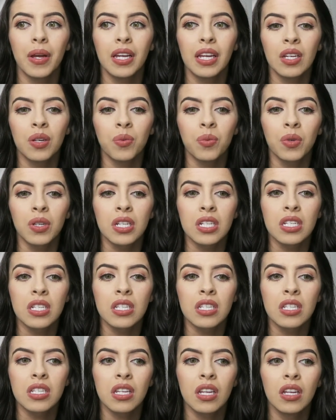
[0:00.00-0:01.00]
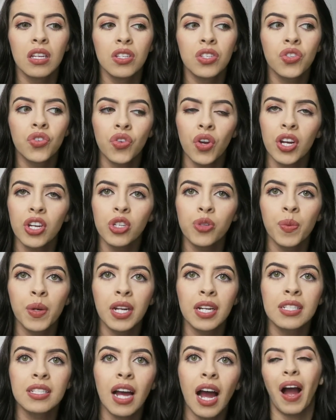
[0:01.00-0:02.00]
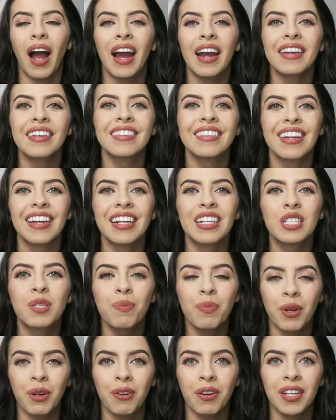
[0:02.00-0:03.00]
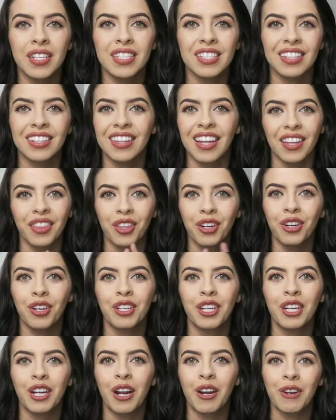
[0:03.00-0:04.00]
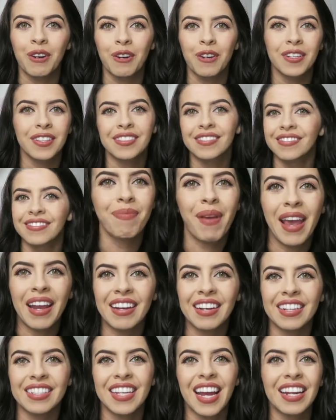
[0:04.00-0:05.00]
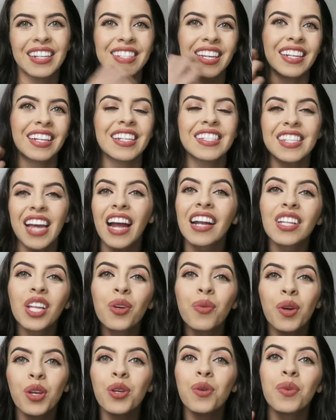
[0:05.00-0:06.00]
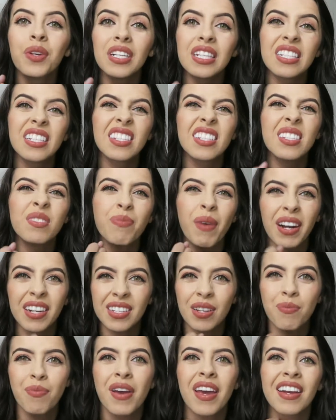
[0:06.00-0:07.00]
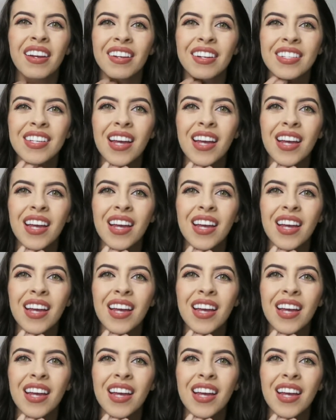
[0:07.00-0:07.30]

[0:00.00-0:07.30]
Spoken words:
it was strange because I experienced like the cookie cutter panic attacks, like exactly what you would expect a panic